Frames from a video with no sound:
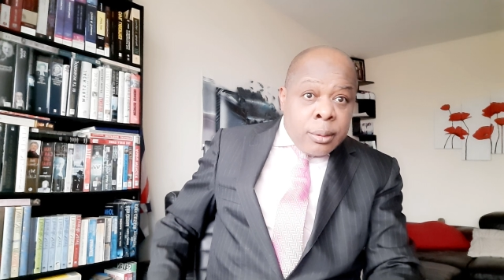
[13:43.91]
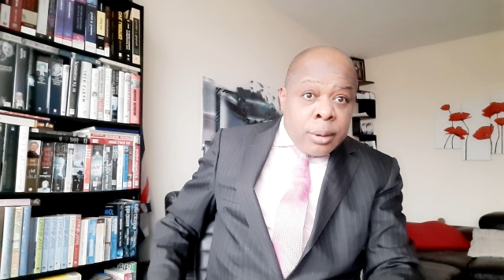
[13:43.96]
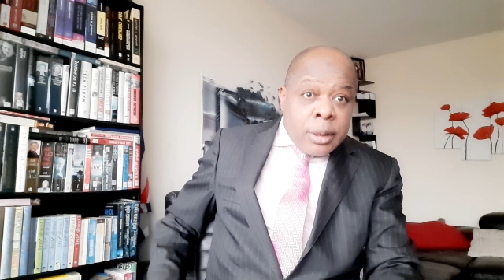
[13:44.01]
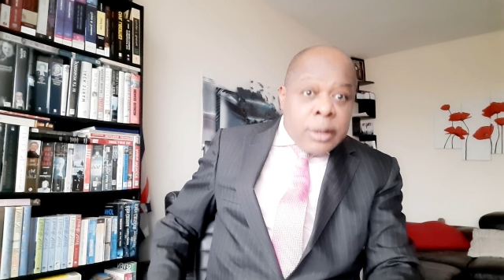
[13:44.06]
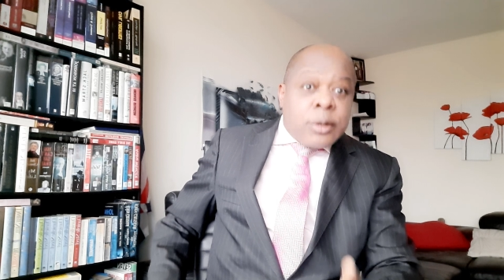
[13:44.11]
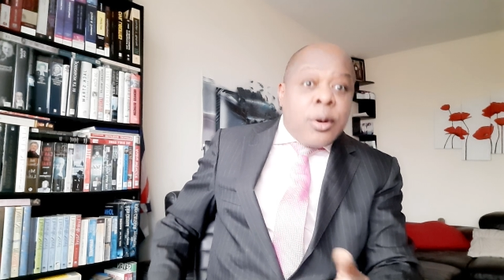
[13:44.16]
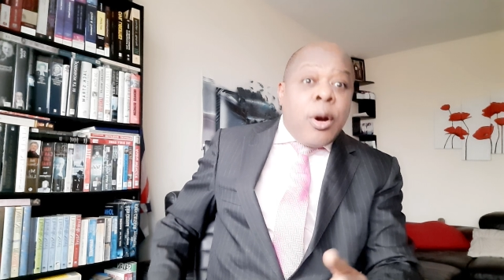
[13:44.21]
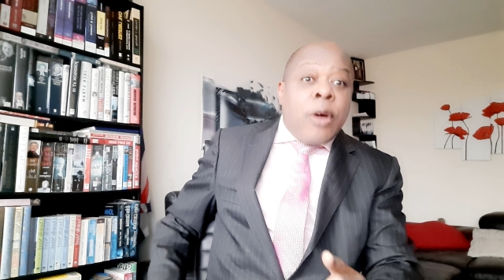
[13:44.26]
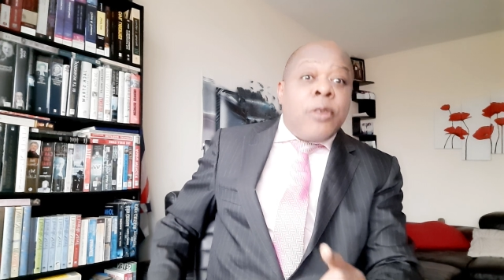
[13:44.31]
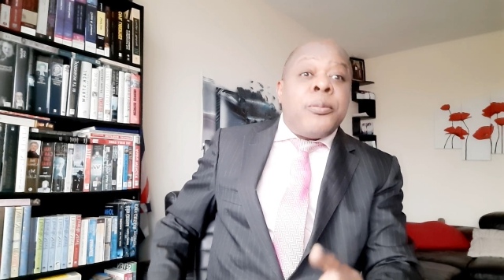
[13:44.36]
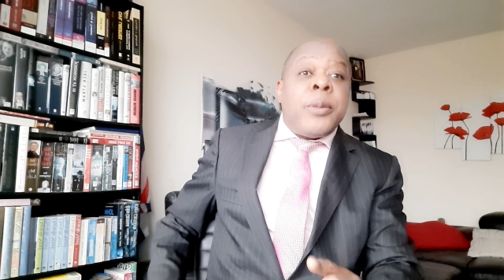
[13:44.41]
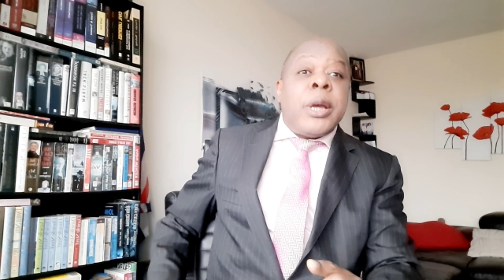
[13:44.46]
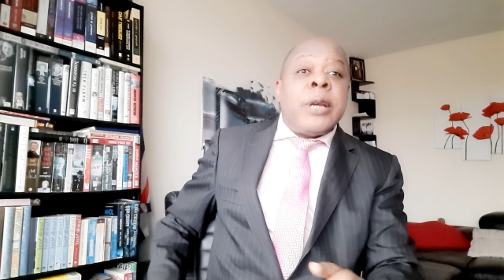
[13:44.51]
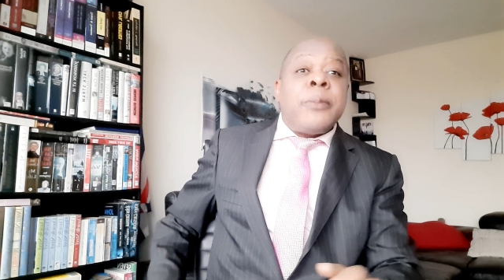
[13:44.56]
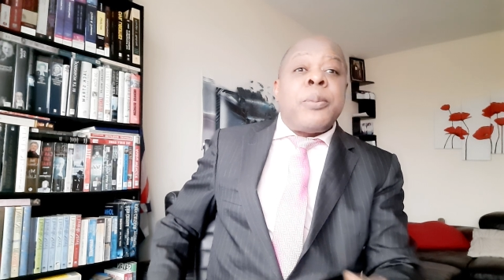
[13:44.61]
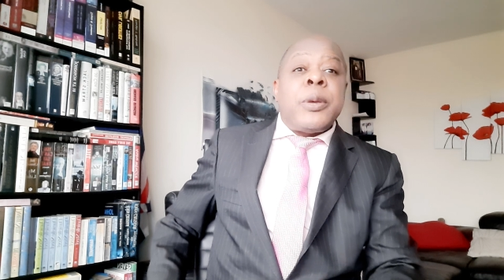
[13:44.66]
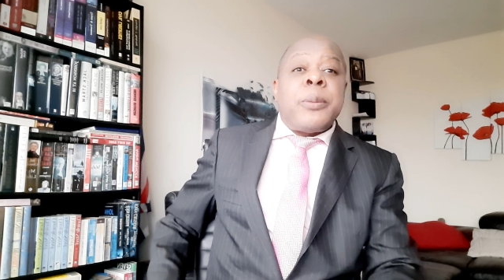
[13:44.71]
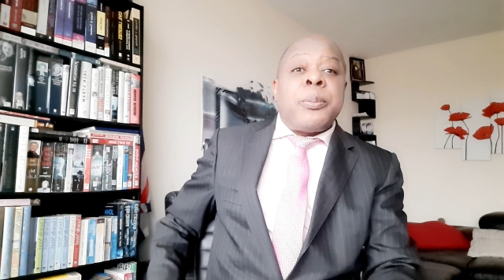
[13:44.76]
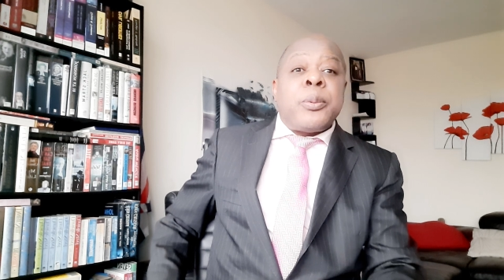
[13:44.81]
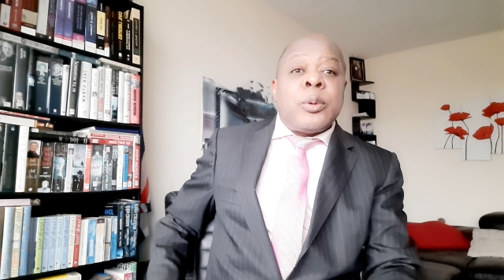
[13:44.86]
It's
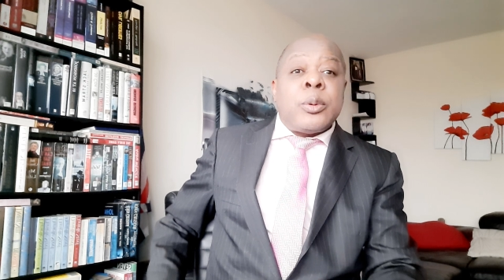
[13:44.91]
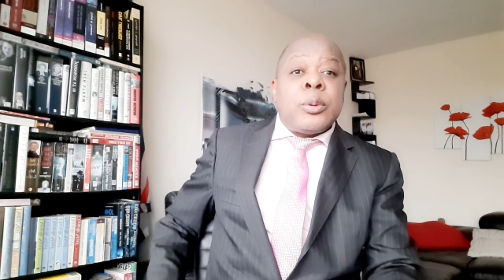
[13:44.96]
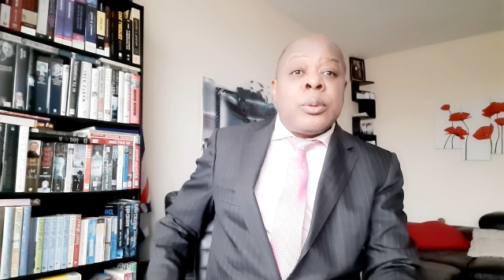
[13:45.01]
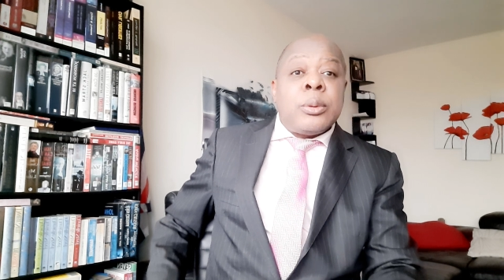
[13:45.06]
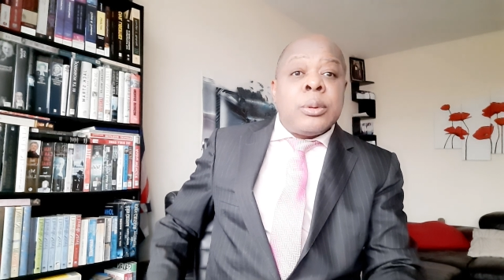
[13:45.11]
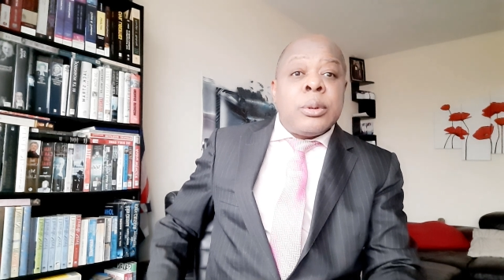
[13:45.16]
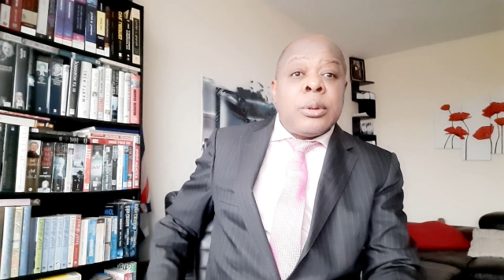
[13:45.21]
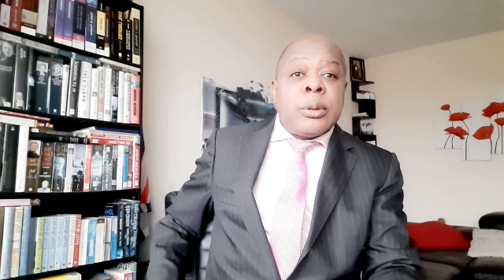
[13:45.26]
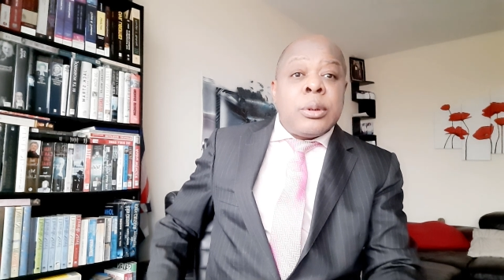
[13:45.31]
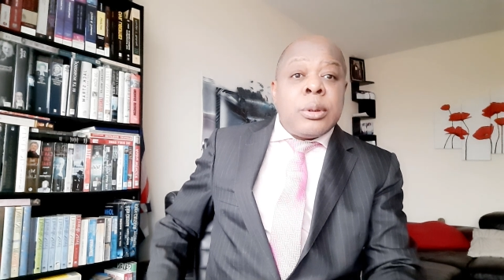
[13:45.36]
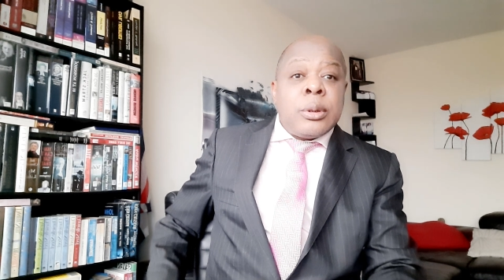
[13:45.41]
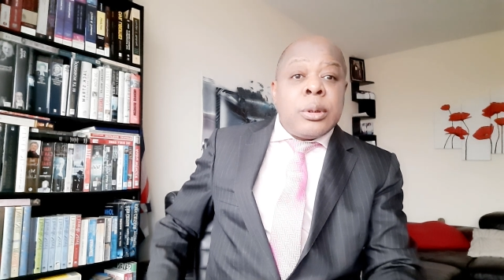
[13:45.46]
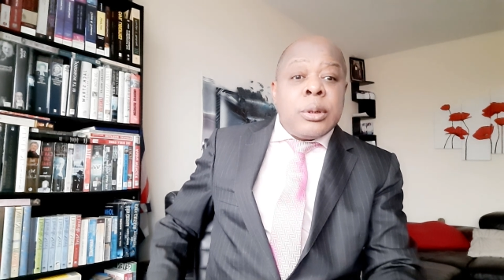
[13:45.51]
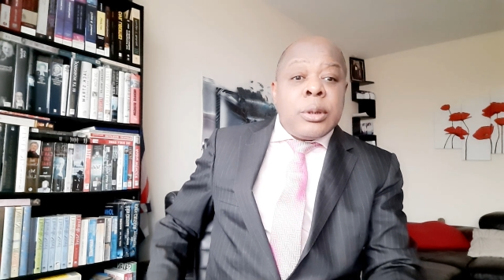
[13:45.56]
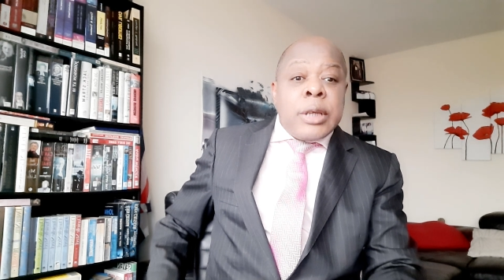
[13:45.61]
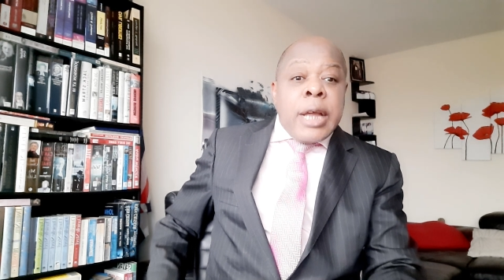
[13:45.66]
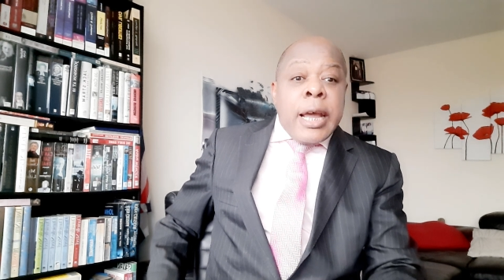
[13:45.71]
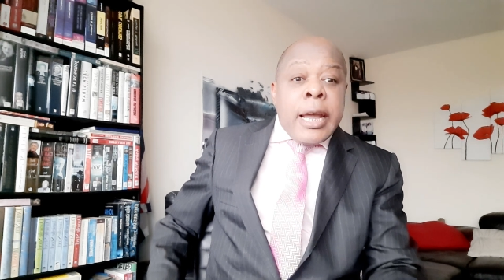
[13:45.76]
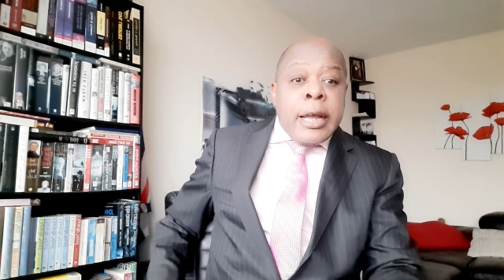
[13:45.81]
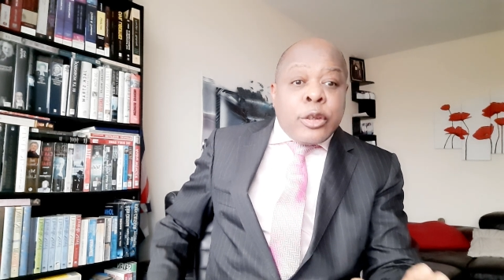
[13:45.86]
government people.
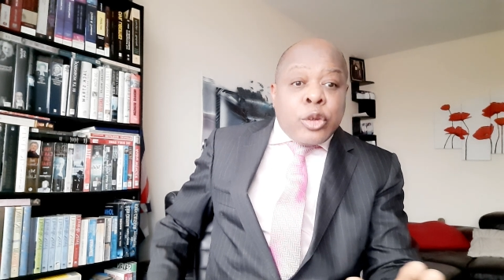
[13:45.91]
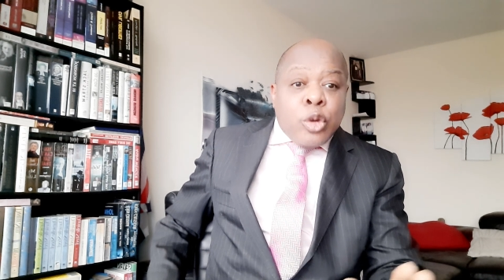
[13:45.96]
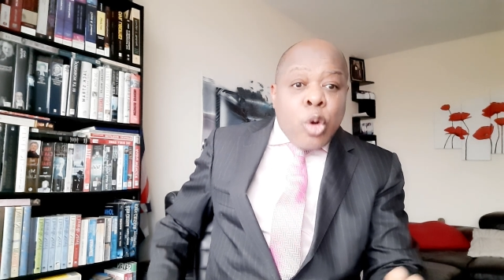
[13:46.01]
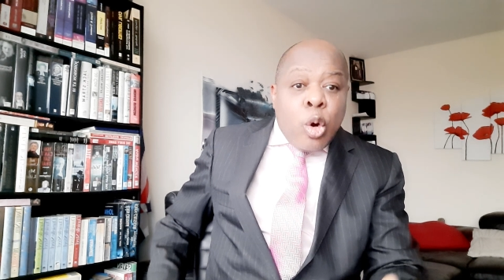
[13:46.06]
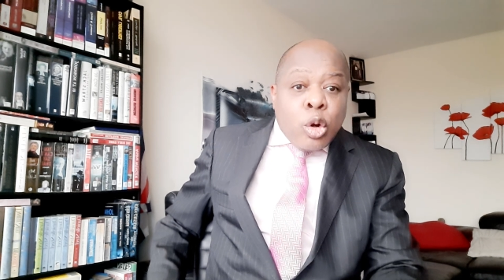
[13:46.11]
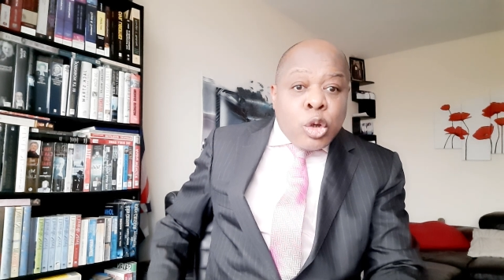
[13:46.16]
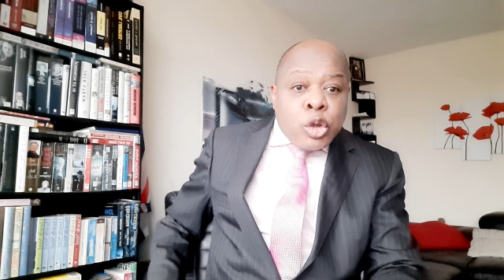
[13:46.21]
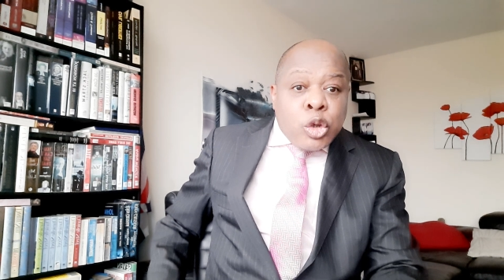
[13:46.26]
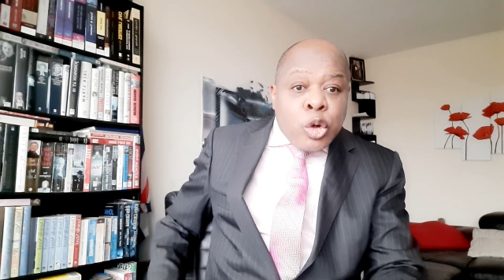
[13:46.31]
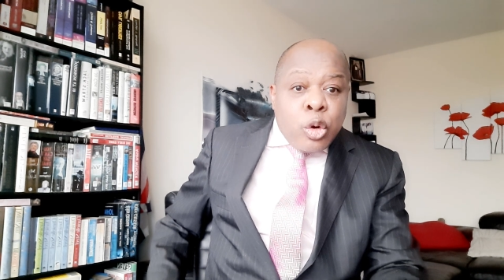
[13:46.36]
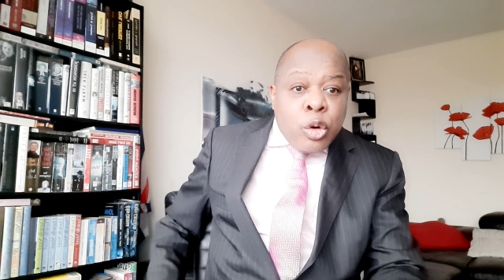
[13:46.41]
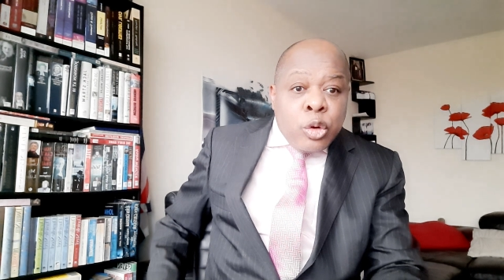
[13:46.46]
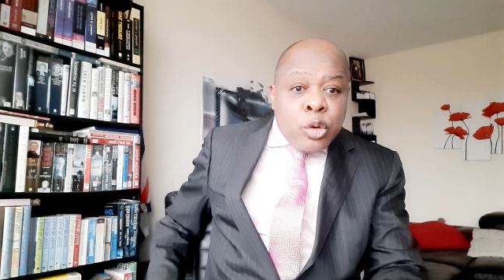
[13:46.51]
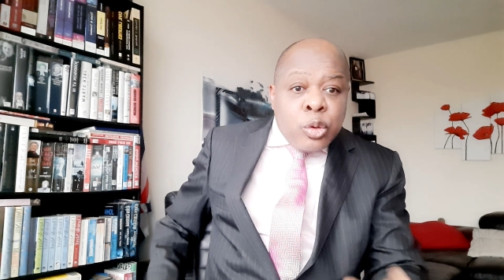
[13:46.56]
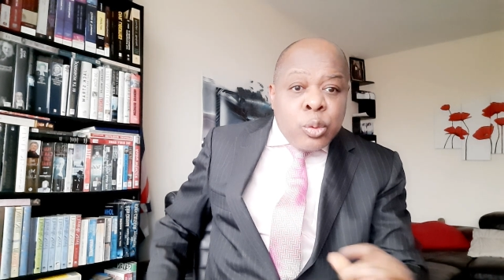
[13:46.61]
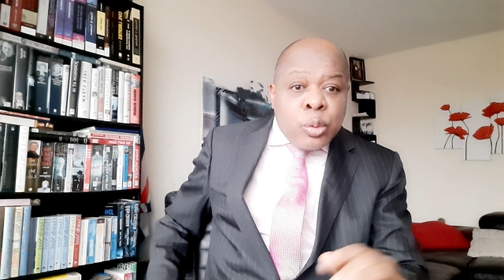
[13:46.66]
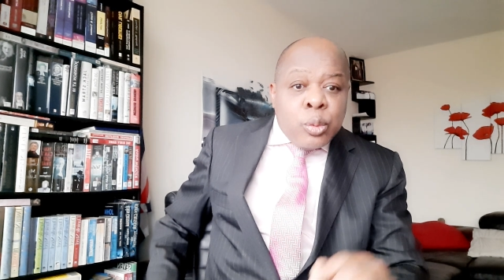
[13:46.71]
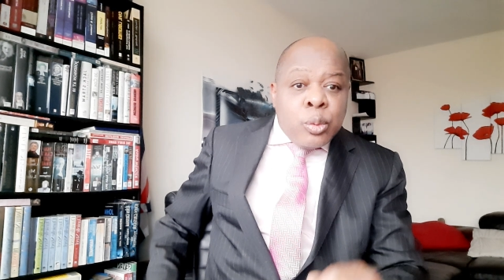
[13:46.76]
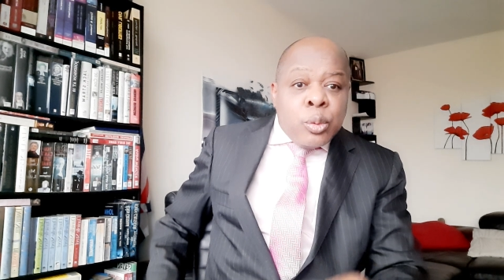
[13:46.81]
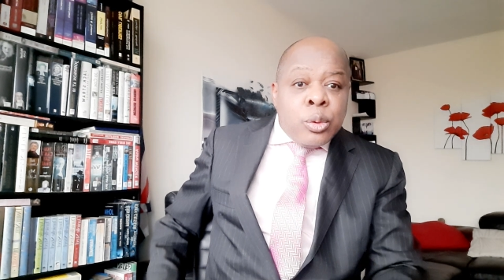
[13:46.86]
They torture
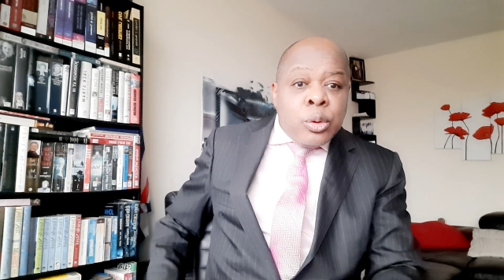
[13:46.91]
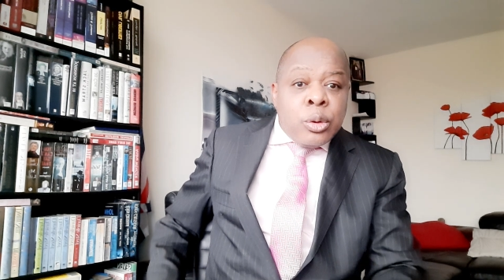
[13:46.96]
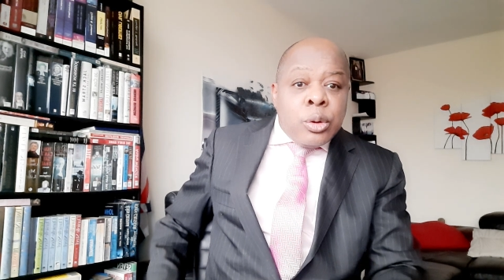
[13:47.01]
you.